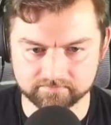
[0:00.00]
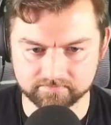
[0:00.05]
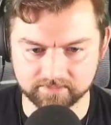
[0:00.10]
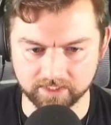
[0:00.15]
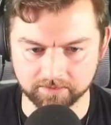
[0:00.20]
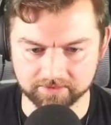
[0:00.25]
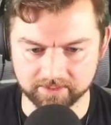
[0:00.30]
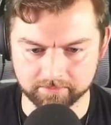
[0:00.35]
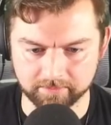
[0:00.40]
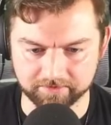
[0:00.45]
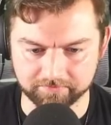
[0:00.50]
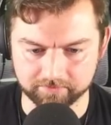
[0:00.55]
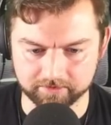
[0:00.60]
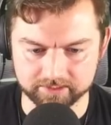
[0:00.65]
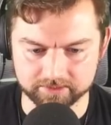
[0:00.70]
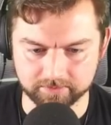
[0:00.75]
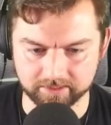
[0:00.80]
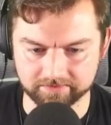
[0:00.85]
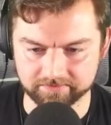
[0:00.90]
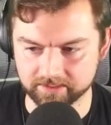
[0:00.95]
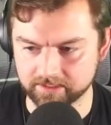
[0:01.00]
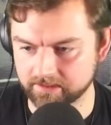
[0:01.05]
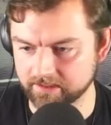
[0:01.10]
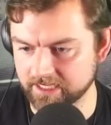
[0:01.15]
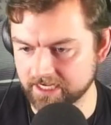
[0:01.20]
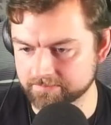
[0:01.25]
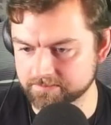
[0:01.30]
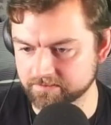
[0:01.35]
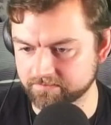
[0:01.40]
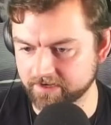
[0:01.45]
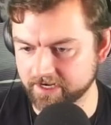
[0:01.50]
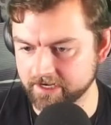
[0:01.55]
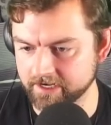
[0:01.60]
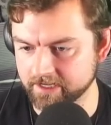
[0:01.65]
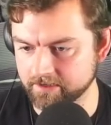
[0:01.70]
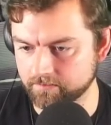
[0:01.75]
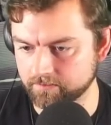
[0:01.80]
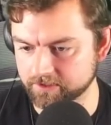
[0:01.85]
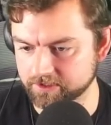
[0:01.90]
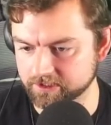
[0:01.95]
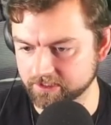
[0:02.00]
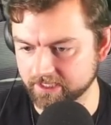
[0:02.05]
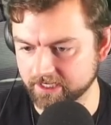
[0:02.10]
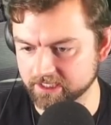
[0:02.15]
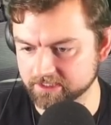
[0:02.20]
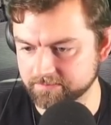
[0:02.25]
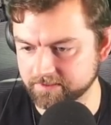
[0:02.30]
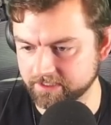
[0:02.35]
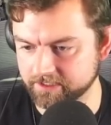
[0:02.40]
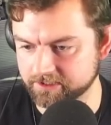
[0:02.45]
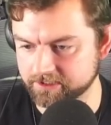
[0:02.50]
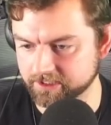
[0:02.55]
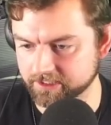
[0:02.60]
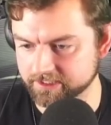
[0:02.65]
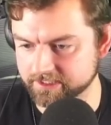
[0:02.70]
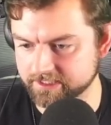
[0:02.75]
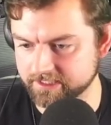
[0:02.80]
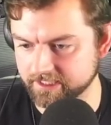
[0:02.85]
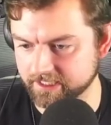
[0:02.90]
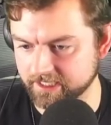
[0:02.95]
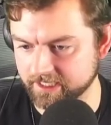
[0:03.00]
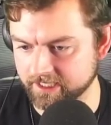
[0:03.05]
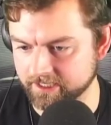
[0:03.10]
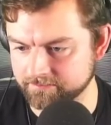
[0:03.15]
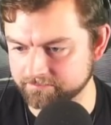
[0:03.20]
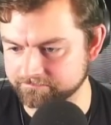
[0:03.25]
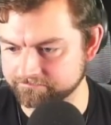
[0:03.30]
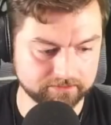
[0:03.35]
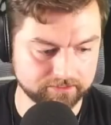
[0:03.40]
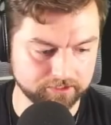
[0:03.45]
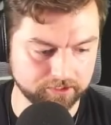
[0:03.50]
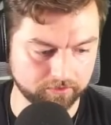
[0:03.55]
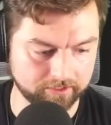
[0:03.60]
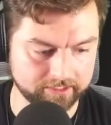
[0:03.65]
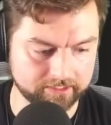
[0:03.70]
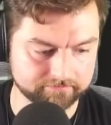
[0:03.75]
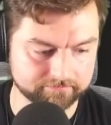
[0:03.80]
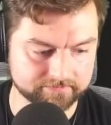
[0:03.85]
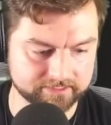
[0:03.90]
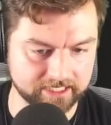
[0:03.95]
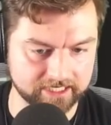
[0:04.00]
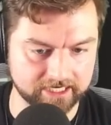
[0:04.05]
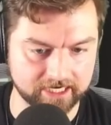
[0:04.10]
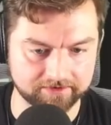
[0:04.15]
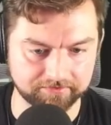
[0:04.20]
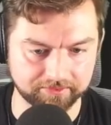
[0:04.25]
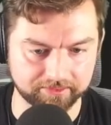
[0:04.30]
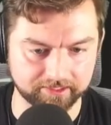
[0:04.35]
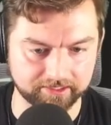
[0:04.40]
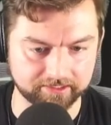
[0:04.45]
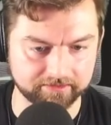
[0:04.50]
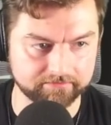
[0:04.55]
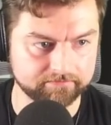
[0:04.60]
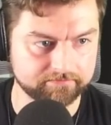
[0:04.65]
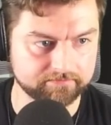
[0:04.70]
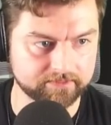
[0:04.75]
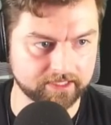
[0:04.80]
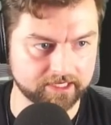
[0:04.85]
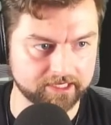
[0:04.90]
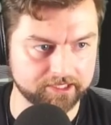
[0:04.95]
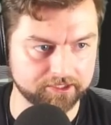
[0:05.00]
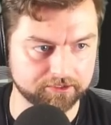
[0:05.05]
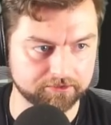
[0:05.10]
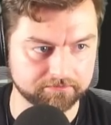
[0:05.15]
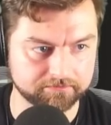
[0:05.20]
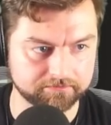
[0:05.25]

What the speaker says: Yeah, without my friends, we have the collapse of Haiti, which allows me to just, yoink, take everything. Thank you.